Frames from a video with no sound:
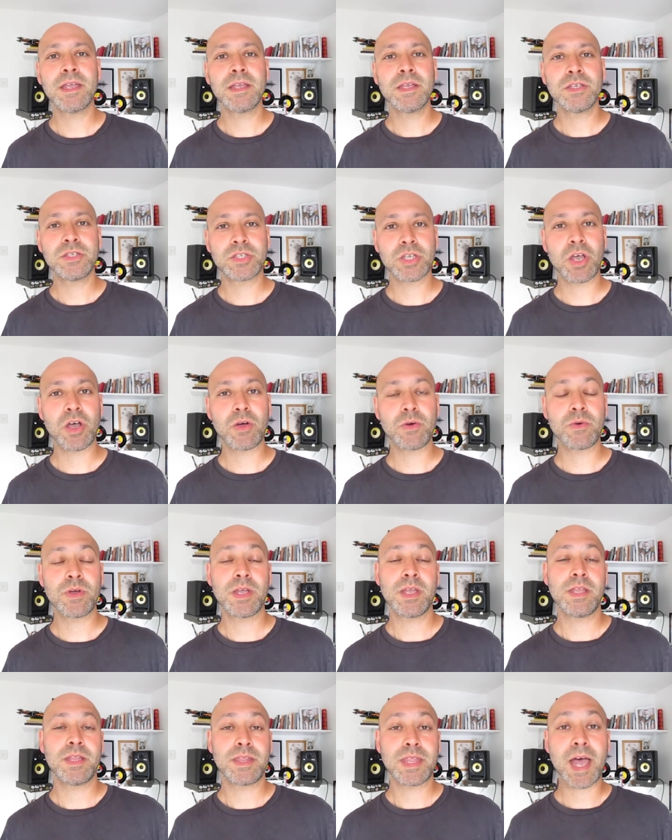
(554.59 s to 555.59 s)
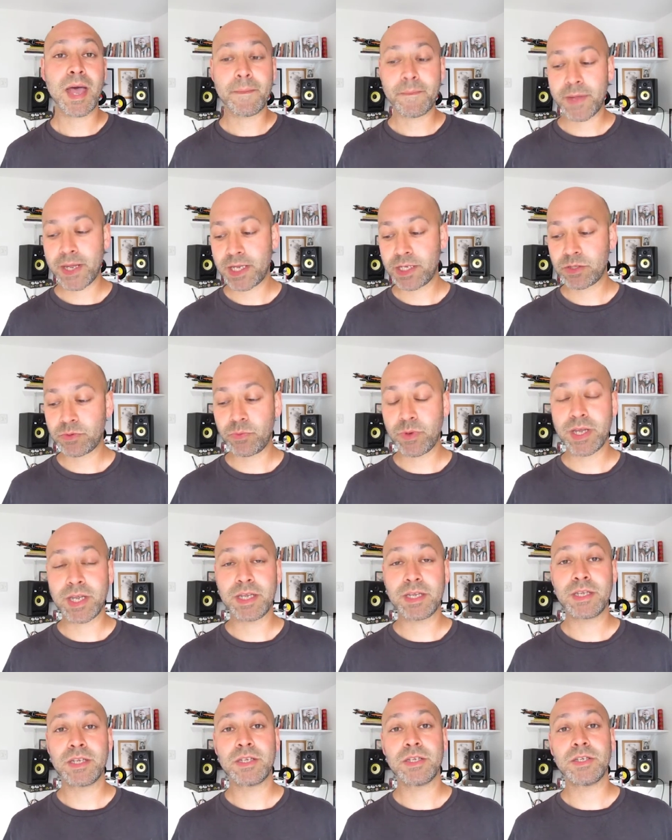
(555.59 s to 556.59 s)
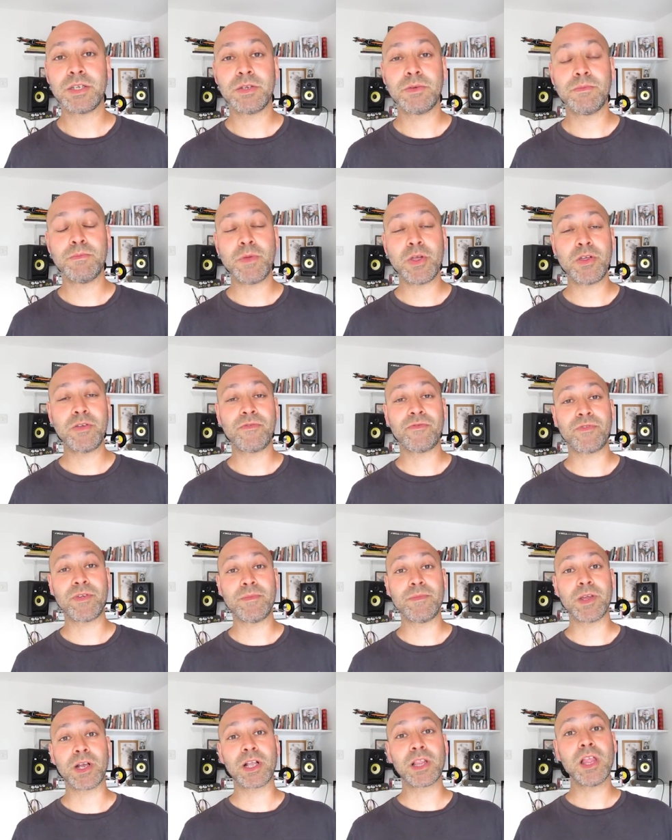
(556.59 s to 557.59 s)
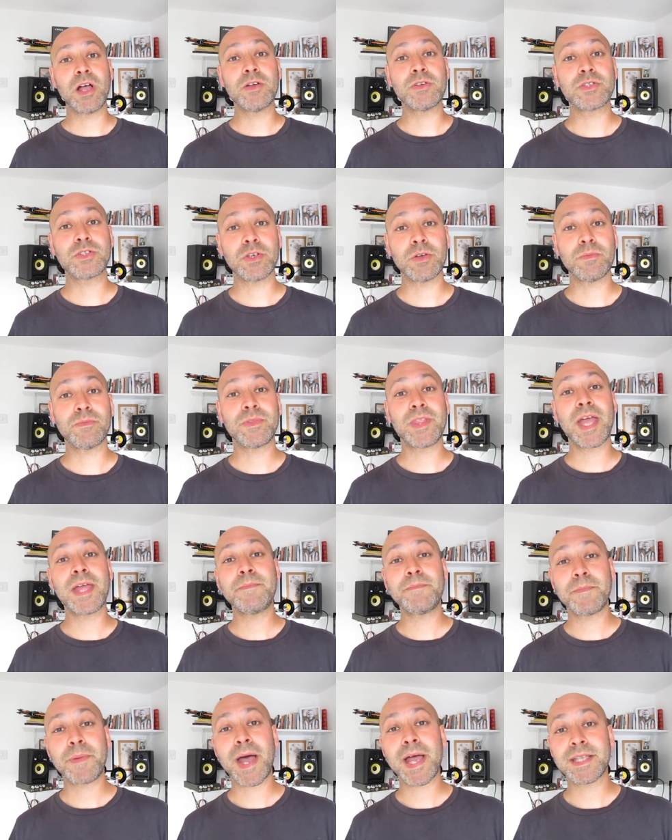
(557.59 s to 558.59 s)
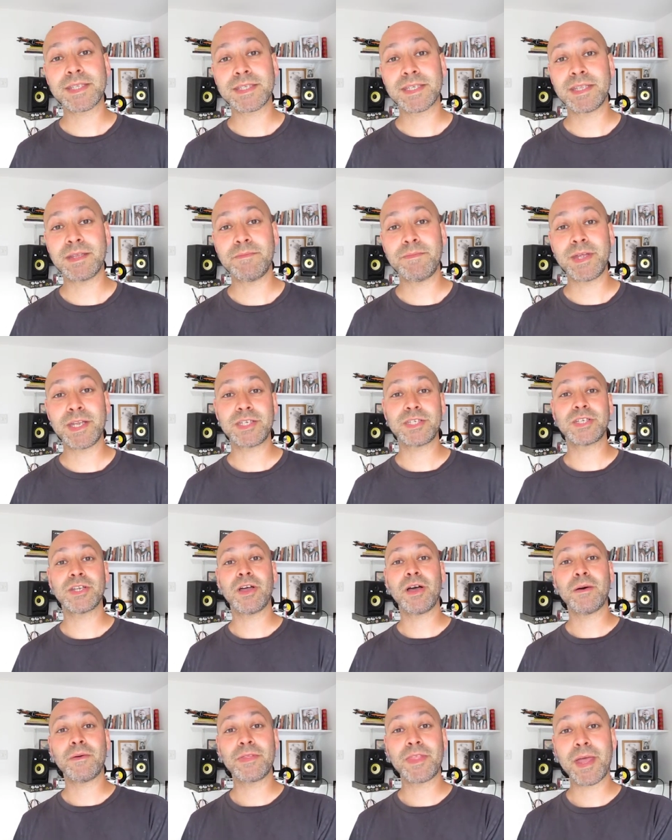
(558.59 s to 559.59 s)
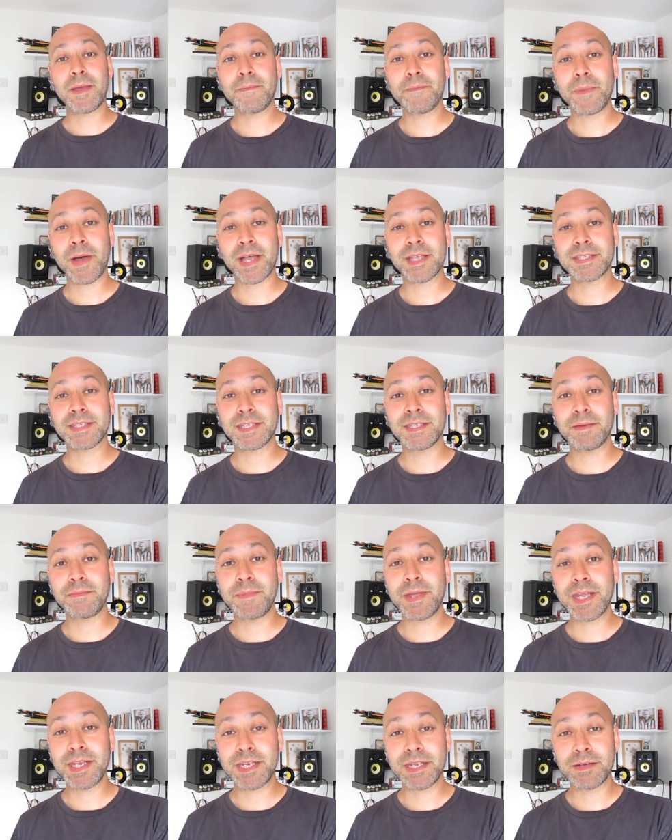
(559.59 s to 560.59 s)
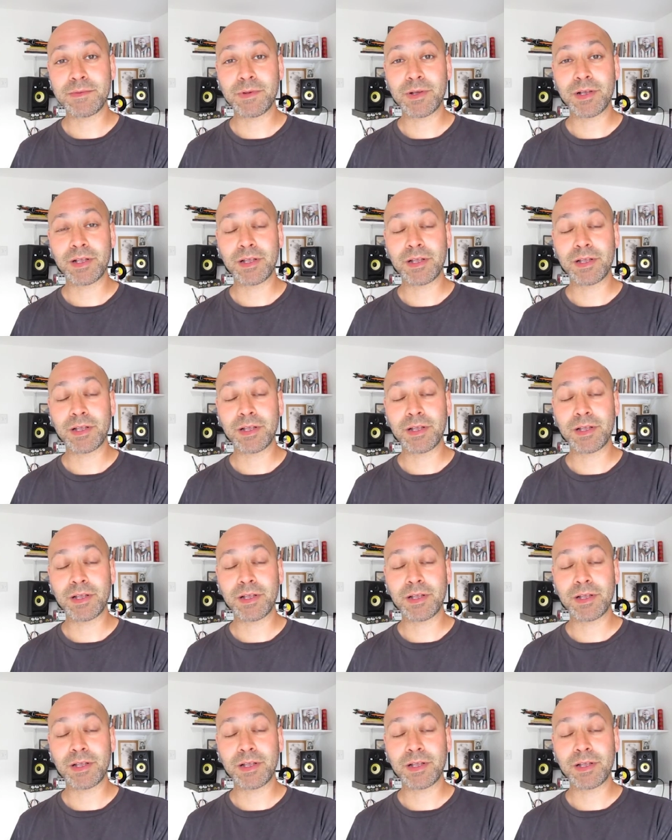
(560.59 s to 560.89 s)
So that means we move from the close-up, then back to the mid shot, then back to the medium